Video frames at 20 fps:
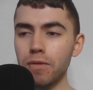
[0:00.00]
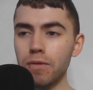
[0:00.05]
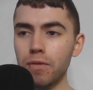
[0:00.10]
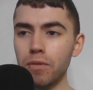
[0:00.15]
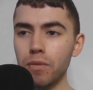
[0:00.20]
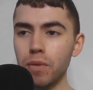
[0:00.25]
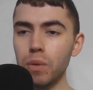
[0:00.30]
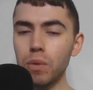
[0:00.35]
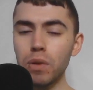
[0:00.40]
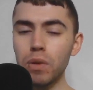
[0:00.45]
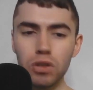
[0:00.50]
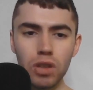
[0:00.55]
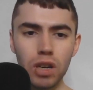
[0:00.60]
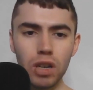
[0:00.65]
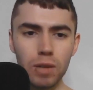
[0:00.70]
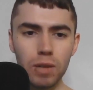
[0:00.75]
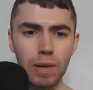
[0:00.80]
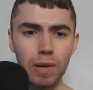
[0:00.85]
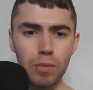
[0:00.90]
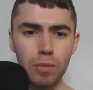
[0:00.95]
We will talk
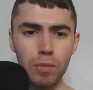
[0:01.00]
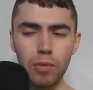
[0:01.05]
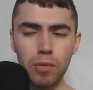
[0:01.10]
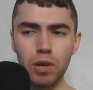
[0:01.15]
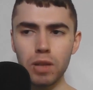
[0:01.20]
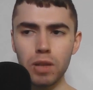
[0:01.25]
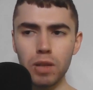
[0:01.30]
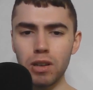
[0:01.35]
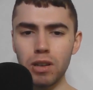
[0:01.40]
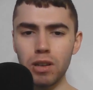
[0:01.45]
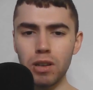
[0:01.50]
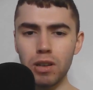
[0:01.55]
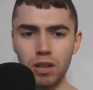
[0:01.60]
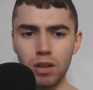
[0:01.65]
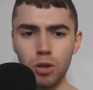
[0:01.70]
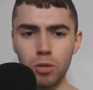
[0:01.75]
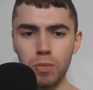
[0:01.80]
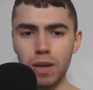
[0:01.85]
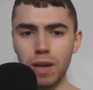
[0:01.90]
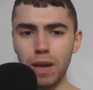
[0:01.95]
about more of the Bears in a
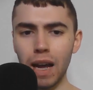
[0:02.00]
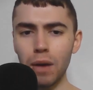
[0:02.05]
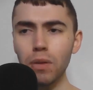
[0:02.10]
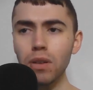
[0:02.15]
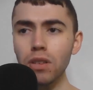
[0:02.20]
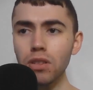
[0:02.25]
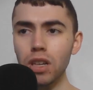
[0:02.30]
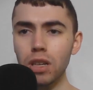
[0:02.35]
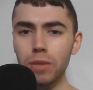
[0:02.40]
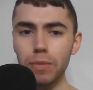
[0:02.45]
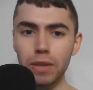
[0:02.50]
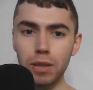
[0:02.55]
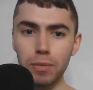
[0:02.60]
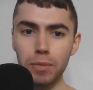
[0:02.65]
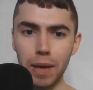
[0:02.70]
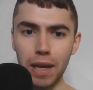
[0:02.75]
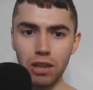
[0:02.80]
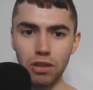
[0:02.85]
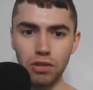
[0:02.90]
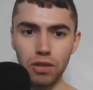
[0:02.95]
little bit. I want to talk about the
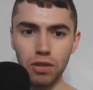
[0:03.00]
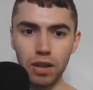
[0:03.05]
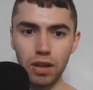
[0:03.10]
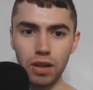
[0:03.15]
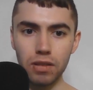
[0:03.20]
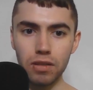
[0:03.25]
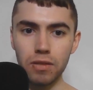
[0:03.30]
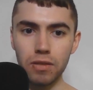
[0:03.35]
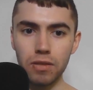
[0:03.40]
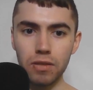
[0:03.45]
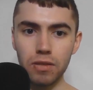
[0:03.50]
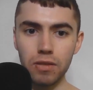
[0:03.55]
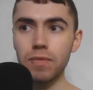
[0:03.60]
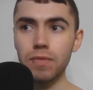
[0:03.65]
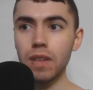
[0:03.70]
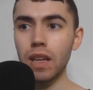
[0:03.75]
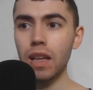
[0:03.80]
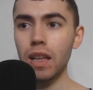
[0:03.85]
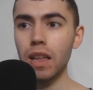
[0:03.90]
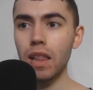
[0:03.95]
Patriots.
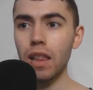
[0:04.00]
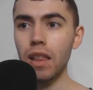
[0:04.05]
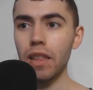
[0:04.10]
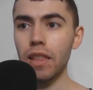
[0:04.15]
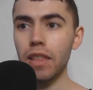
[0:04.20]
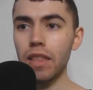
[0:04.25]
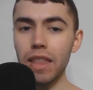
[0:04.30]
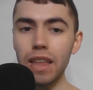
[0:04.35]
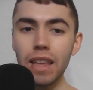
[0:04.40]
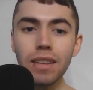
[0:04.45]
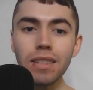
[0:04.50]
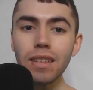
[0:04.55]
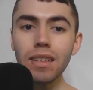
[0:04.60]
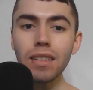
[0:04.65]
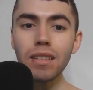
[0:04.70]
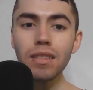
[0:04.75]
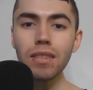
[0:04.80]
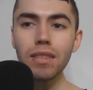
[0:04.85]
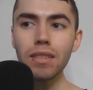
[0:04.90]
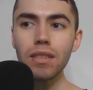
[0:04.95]
This
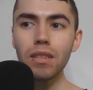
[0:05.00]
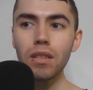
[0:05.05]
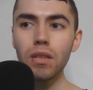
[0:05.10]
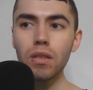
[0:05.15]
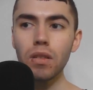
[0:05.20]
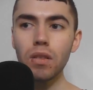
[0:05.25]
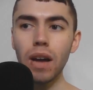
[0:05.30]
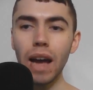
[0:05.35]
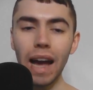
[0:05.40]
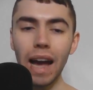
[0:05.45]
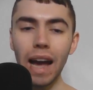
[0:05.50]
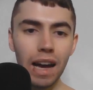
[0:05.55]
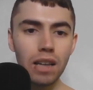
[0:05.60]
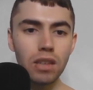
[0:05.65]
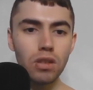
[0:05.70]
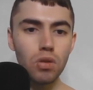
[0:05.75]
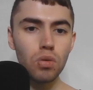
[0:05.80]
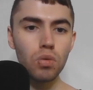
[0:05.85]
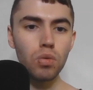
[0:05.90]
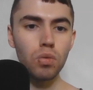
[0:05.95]
is how
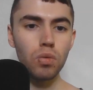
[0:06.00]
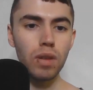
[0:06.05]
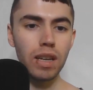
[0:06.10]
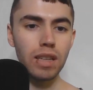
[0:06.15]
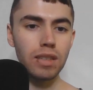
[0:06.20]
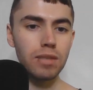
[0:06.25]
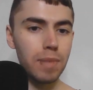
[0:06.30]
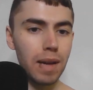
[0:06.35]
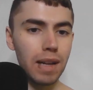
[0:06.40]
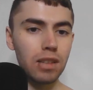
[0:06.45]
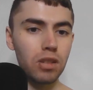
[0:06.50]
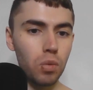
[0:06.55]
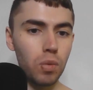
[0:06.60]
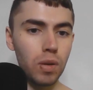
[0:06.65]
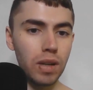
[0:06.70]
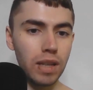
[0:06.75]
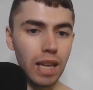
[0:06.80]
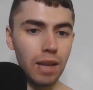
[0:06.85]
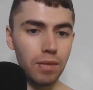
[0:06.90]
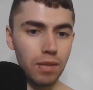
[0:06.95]
you expect to win
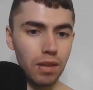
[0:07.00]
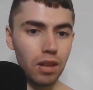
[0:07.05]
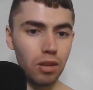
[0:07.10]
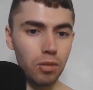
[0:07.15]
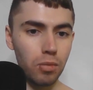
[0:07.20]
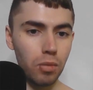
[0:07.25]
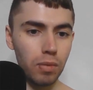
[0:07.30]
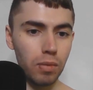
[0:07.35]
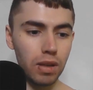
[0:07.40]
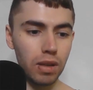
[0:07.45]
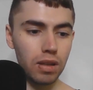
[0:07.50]
games at this moment.